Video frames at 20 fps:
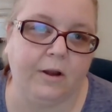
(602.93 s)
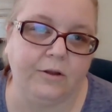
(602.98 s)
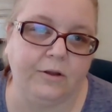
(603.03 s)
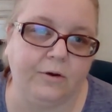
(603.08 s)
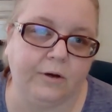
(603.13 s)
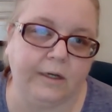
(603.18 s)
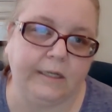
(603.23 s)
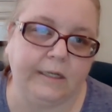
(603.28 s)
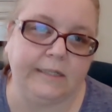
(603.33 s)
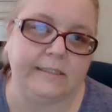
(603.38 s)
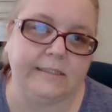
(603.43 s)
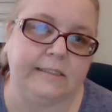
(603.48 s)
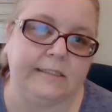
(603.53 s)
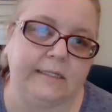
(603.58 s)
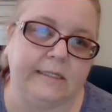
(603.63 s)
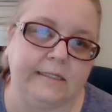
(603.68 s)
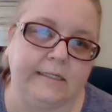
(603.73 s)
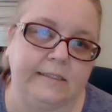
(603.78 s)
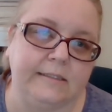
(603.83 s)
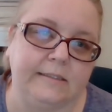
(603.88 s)
on your
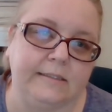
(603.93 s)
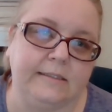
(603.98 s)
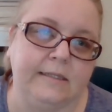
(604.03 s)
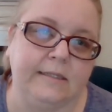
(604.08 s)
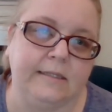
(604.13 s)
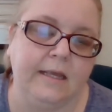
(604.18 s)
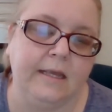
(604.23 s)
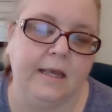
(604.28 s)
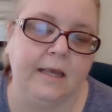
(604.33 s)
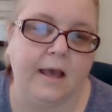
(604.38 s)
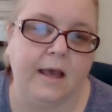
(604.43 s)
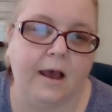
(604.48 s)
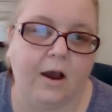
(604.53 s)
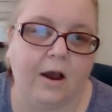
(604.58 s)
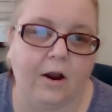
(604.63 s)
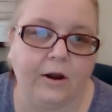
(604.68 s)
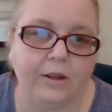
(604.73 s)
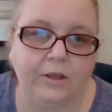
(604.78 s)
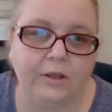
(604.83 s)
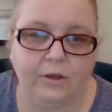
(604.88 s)
list is.
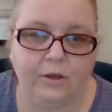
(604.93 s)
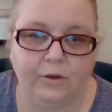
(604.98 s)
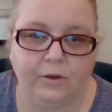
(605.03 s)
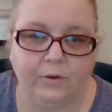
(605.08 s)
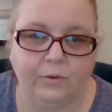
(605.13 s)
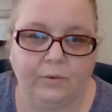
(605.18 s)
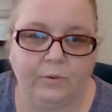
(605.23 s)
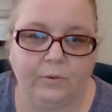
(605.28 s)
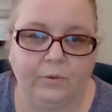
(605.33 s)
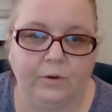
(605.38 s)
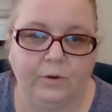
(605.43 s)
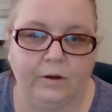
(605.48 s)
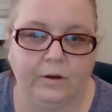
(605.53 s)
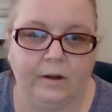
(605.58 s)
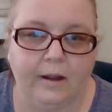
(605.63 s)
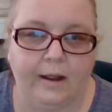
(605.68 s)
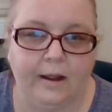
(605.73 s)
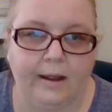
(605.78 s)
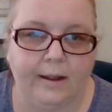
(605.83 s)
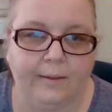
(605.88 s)
Are you
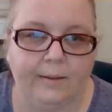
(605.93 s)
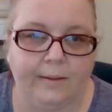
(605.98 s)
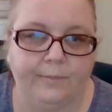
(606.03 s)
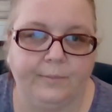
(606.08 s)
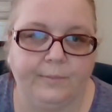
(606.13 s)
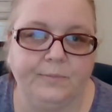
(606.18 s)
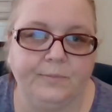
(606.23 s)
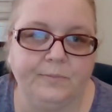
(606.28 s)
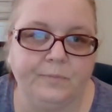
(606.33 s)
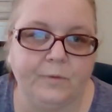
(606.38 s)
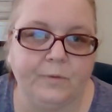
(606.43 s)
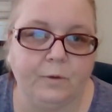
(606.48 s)
um,